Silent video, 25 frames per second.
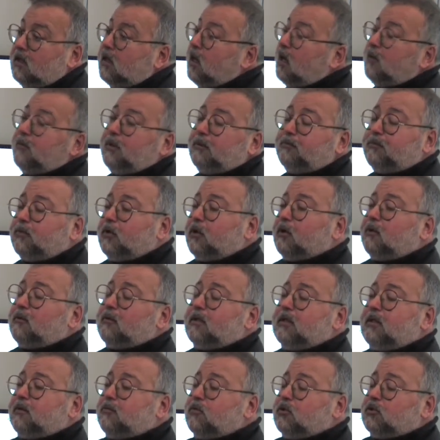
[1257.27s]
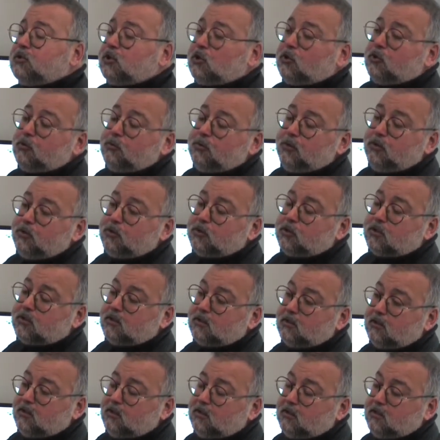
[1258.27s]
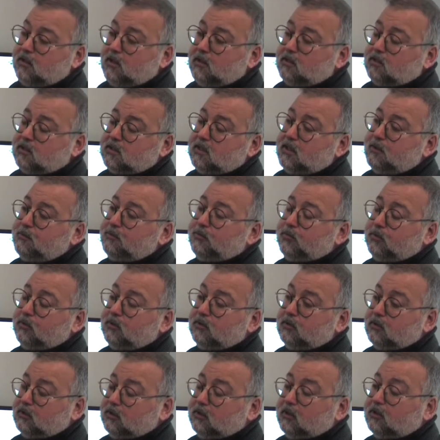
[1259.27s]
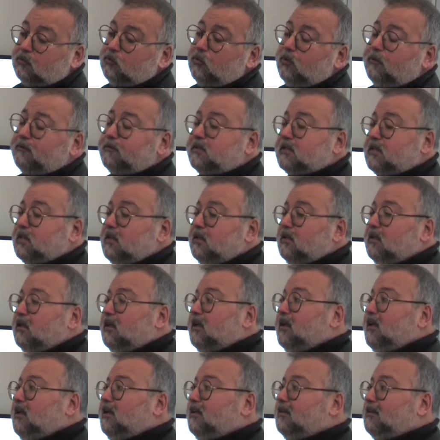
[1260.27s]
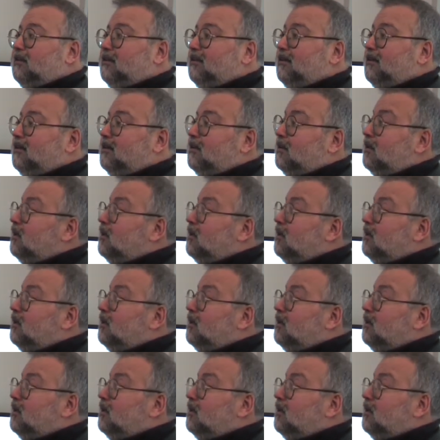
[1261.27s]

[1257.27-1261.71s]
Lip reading: I mean, probably the most obvious example that we've seen lately